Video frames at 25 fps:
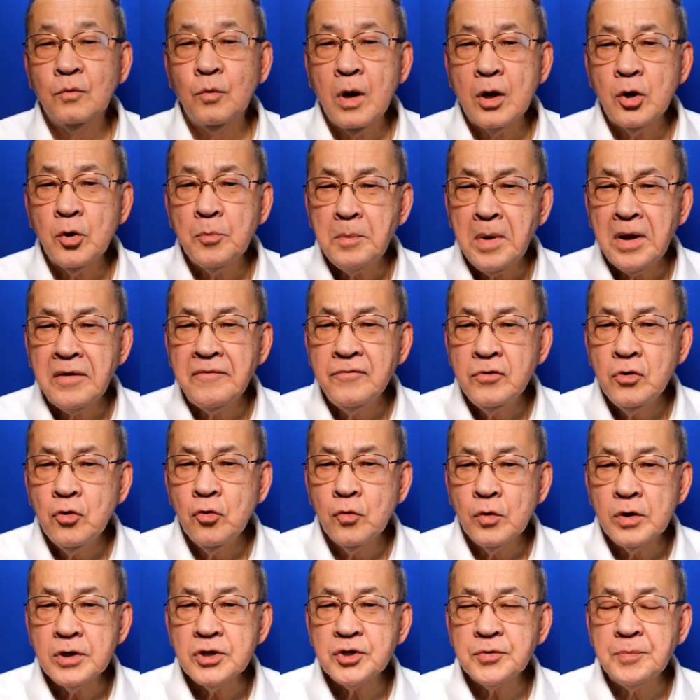One of my
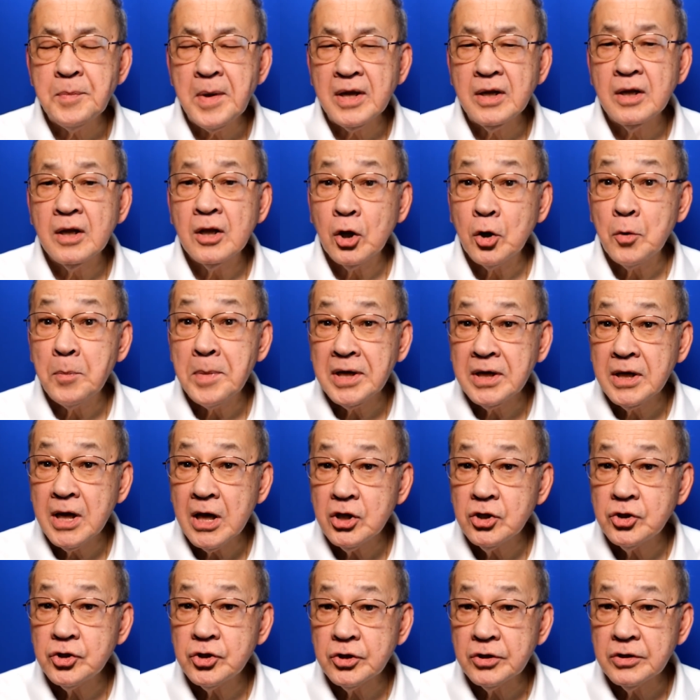viewers made a
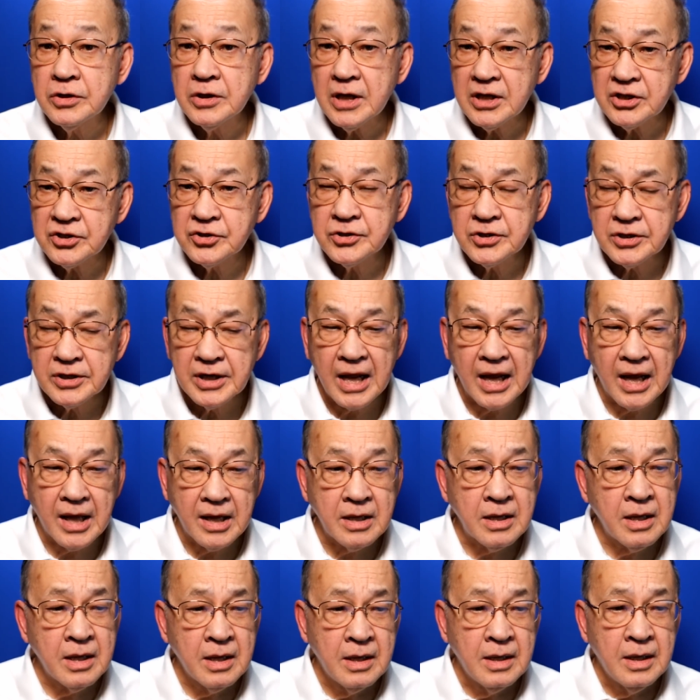recommendation
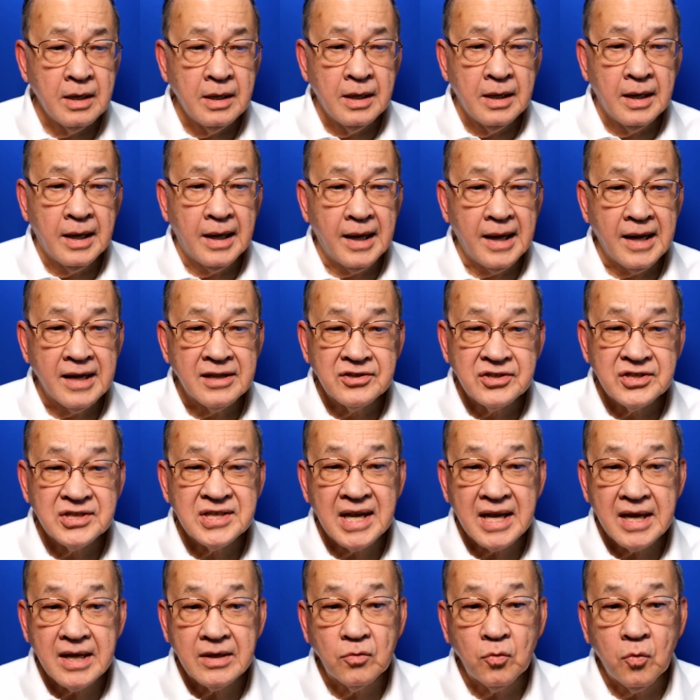yesterday and
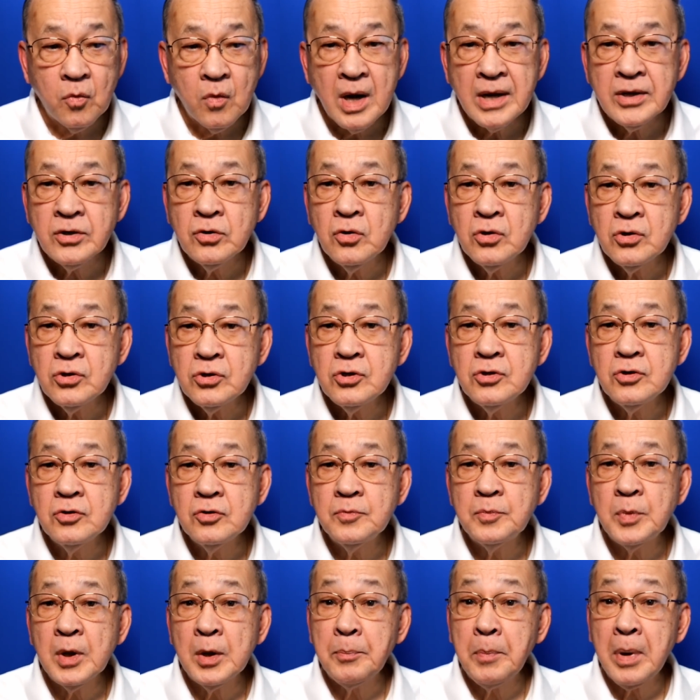said, why don't
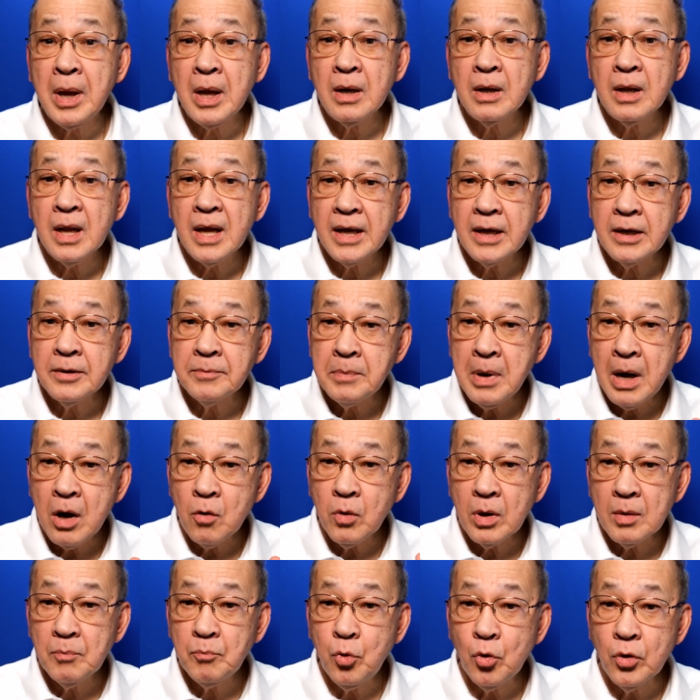you prepare like a
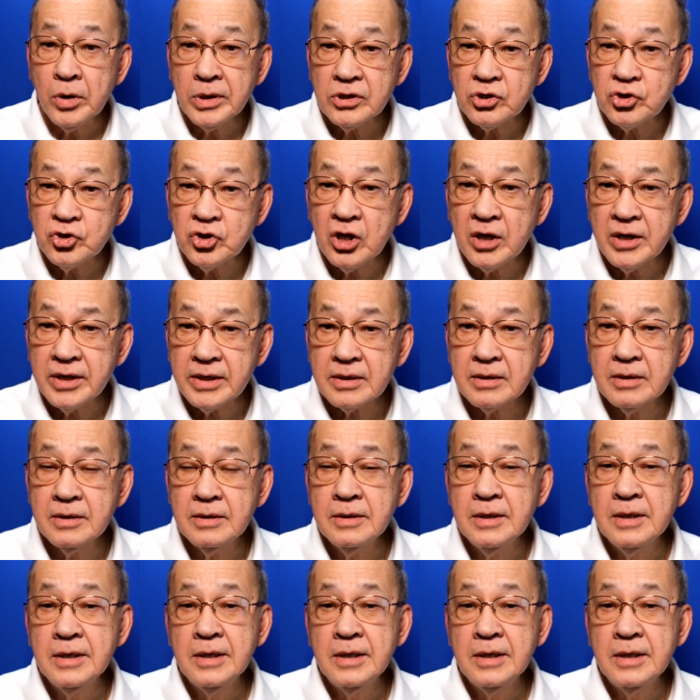PowerPoint chart